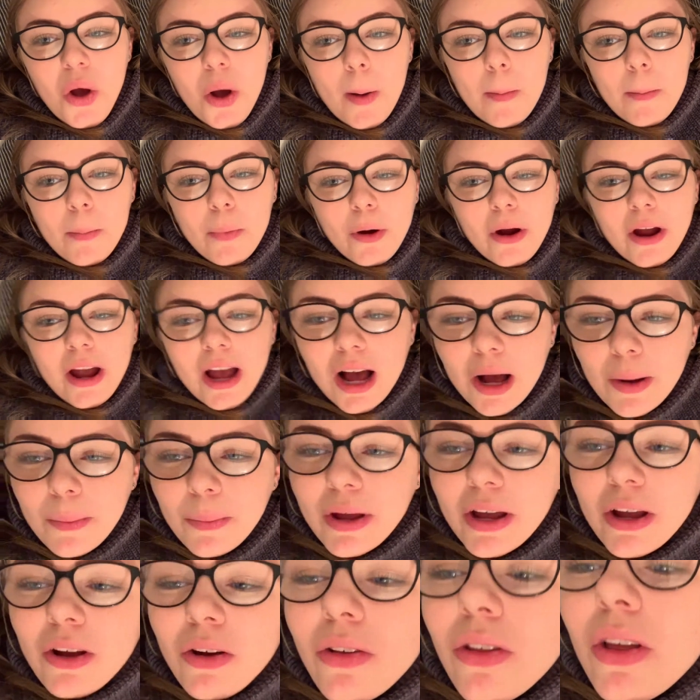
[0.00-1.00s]
I'm pretty
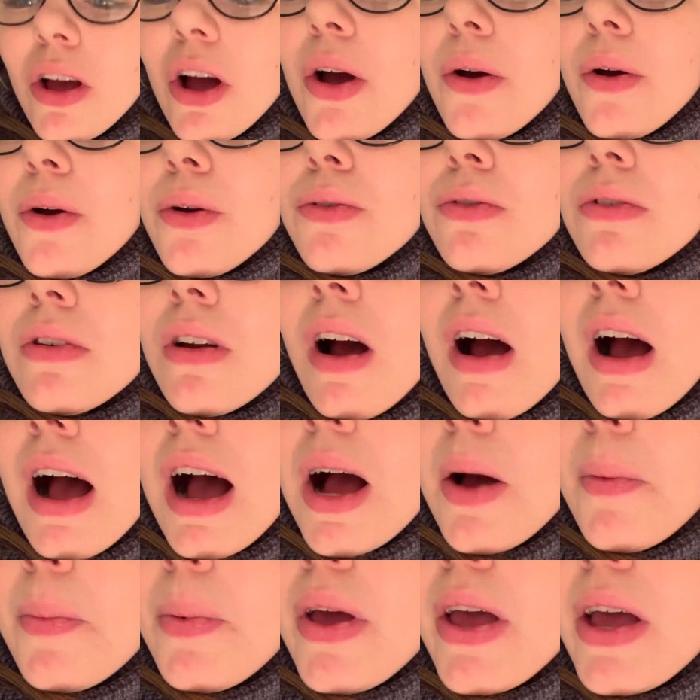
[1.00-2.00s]
happy. Although I'm not
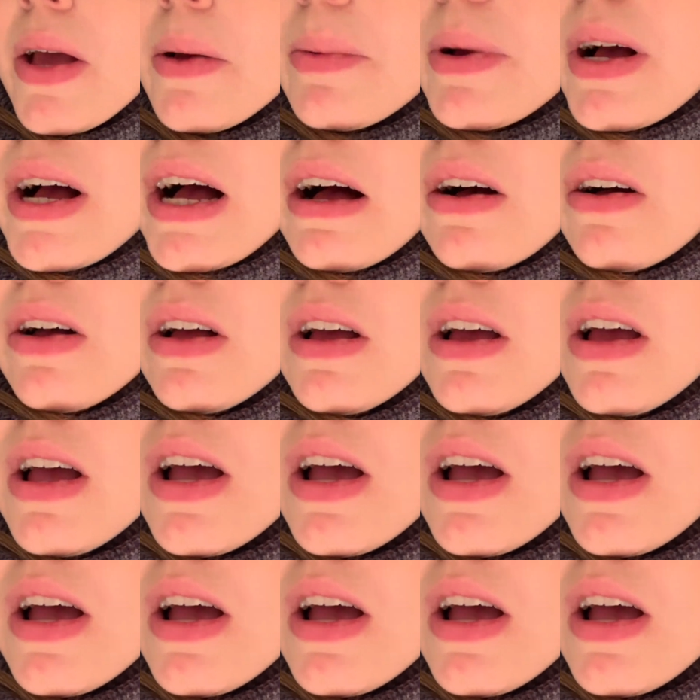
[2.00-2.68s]
happy about